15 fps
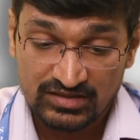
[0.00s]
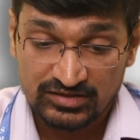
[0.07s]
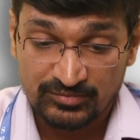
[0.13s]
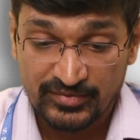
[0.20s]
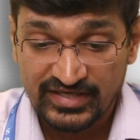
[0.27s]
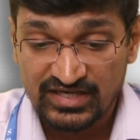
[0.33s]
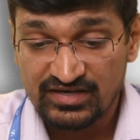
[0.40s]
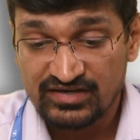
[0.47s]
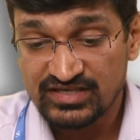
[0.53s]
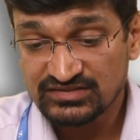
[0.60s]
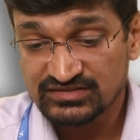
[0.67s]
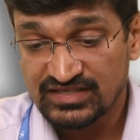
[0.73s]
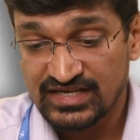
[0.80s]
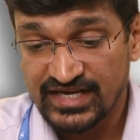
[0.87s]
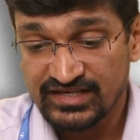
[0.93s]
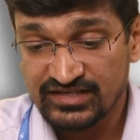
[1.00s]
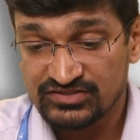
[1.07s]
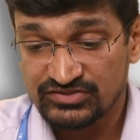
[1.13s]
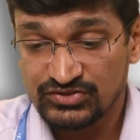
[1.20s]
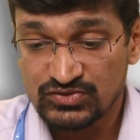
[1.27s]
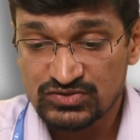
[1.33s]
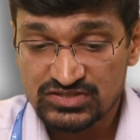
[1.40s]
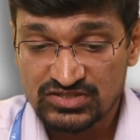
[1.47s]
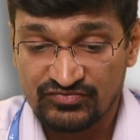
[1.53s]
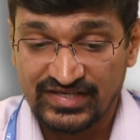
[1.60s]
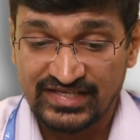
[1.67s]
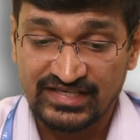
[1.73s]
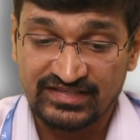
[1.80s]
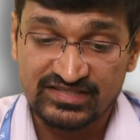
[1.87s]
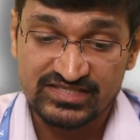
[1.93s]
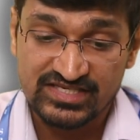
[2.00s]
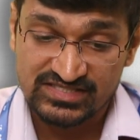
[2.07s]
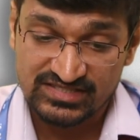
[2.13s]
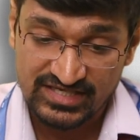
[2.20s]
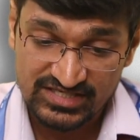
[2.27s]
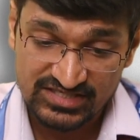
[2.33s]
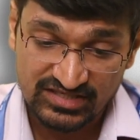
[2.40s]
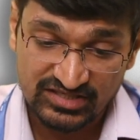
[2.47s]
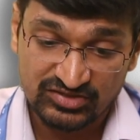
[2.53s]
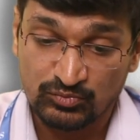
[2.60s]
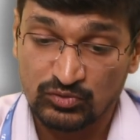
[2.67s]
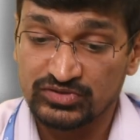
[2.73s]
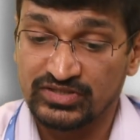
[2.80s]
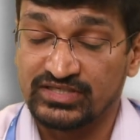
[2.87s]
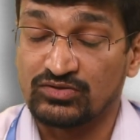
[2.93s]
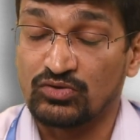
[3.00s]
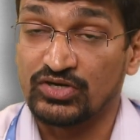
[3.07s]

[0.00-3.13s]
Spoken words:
The middle risk line is used when either gestation is more than